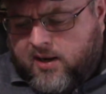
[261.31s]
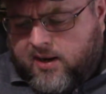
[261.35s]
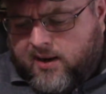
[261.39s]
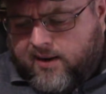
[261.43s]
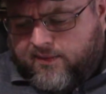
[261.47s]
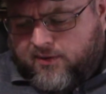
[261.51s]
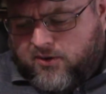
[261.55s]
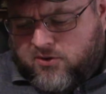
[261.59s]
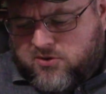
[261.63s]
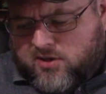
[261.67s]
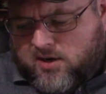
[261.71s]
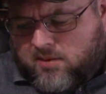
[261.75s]

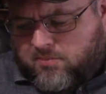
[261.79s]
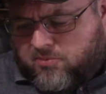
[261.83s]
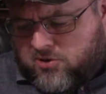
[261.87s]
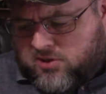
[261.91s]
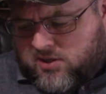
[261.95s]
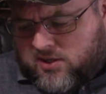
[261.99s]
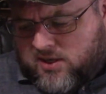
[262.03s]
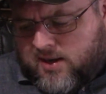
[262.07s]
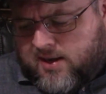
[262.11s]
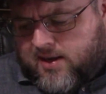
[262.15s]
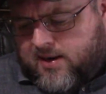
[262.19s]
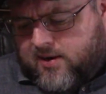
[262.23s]
And those
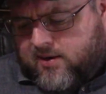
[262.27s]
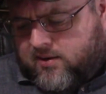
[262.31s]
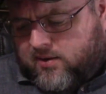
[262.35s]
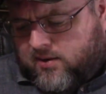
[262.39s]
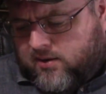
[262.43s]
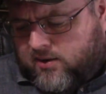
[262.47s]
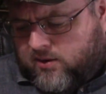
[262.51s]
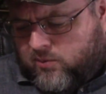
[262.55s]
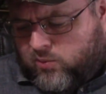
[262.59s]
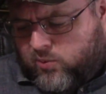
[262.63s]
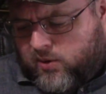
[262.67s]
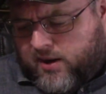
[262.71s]
numbers, again,
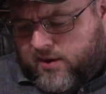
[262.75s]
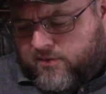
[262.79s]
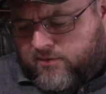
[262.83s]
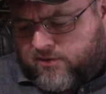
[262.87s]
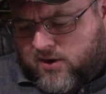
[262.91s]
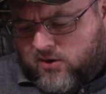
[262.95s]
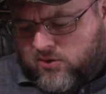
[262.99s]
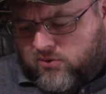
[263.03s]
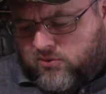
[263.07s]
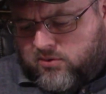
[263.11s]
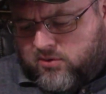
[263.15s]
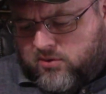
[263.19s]
like what I
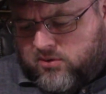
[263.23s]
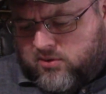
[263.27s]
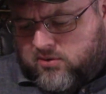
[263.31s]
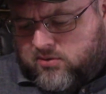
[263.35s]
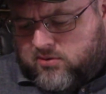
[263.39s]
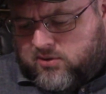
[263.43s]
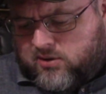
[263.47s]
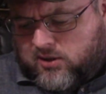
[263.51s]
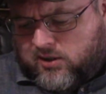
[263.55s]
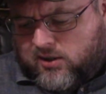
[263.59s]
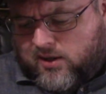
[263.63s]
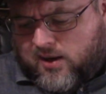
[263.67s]
found
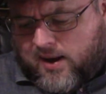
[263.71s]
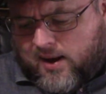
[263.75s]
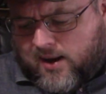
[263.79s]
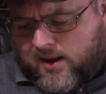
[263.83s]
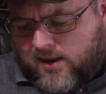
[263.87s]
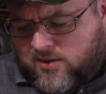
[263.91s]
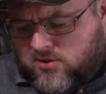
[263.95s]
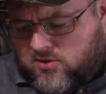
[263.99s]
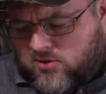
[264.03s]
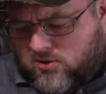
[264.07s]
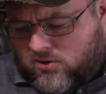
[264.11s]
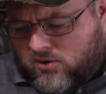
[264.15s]
was a little
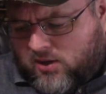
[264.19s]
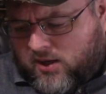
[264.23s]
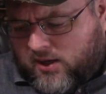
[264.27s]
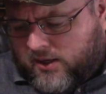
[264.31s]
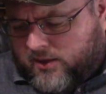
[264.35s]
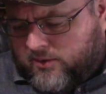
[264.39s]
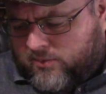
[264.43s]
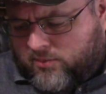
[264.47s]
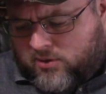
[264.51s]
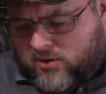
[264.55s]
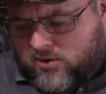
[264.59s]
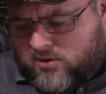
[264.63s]
odd. So
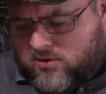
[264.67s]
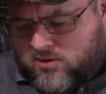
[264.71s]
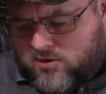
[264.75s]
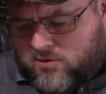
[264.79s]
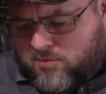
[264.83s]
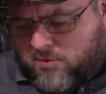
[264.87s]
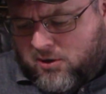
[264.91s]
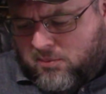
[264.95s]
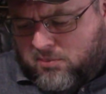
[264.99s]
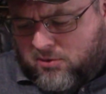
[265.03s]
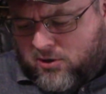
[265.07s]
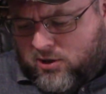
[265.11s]
like the
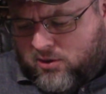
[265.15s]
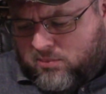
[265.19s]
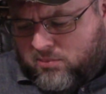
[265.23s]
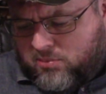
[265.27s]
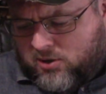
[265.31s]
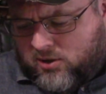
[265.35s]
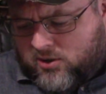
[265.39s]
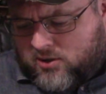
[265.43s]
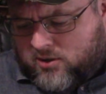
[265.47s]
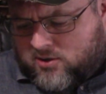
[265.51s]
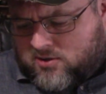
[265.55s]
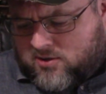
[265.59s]
Spielberger
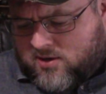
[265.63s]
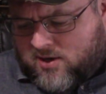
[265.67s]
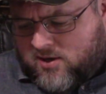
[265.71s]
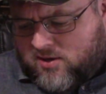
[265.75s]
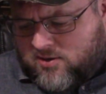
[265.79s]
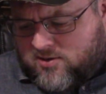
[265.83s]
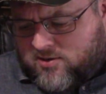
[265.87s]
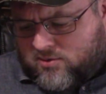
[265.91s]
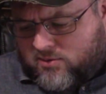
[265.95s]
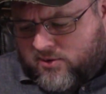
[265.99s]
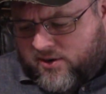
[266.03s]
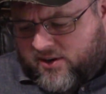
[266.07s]
book
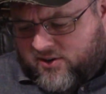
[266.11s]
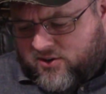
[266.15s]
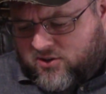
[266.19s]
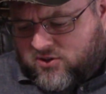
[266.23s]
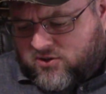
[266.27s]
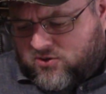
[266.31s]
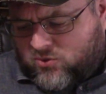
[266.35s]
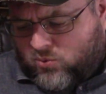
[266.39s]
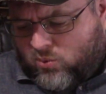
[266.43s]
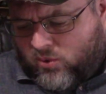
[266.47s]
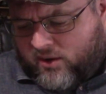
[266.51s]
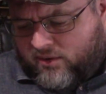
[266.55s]
says
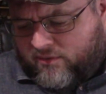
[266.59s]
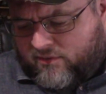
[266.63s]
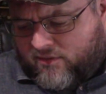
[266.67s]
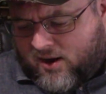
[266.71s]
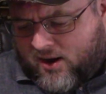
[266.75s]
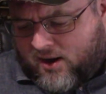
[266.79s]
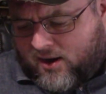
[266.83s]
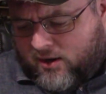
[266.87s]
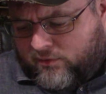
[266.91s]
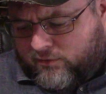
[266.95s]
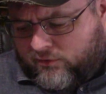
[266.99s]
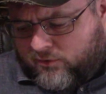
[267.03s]

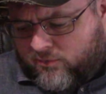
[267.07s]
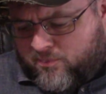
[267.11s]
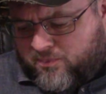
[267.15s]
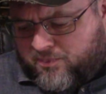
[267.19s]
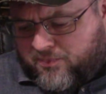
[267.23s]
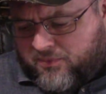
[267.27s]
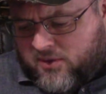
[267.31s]
325